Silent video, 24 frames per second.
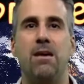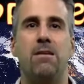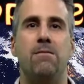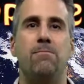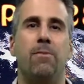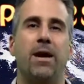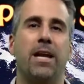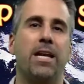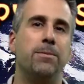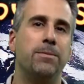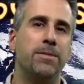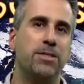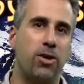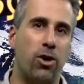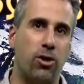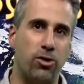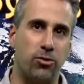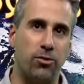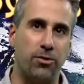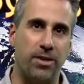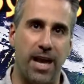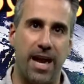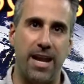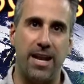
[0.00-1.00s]
My name is Doctor
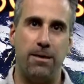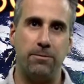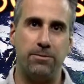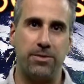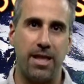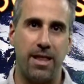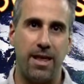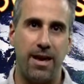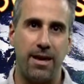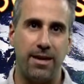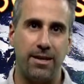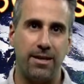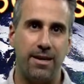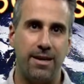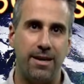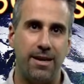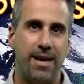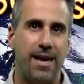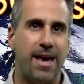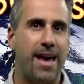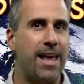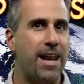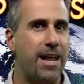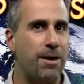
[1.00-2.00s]
Dan Amzalag,
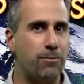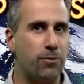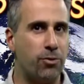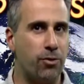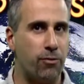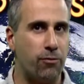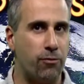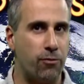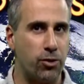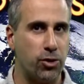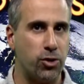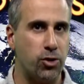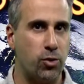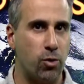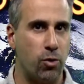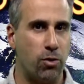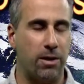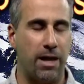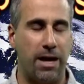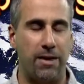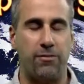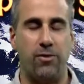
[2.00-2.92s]
and I'm your virtual life